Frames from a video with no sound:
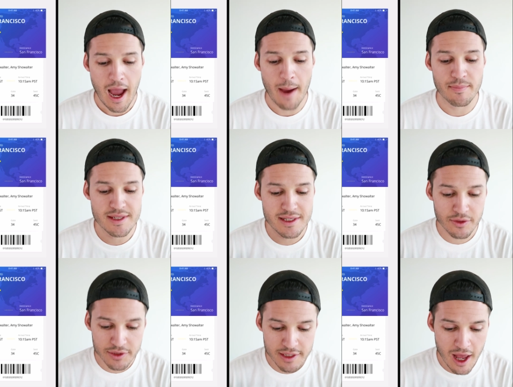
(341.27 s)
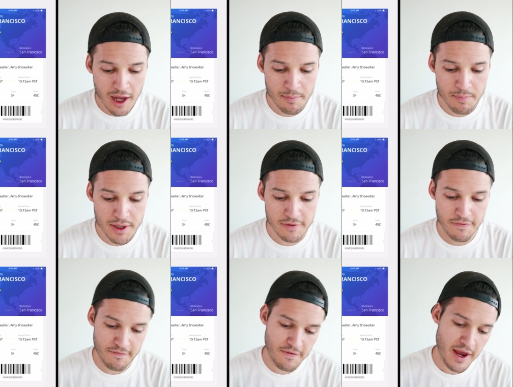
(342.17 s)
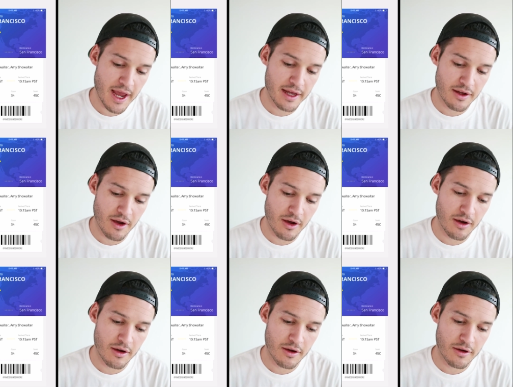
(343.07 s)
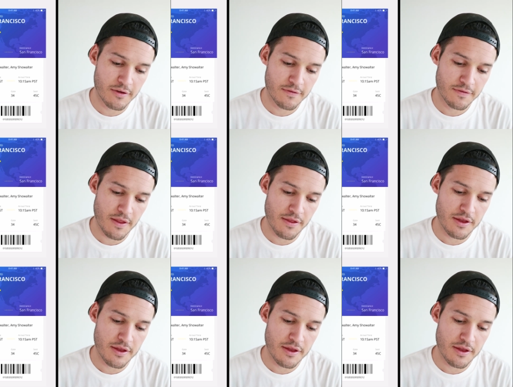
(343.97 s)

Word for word: I'm still not a big fan of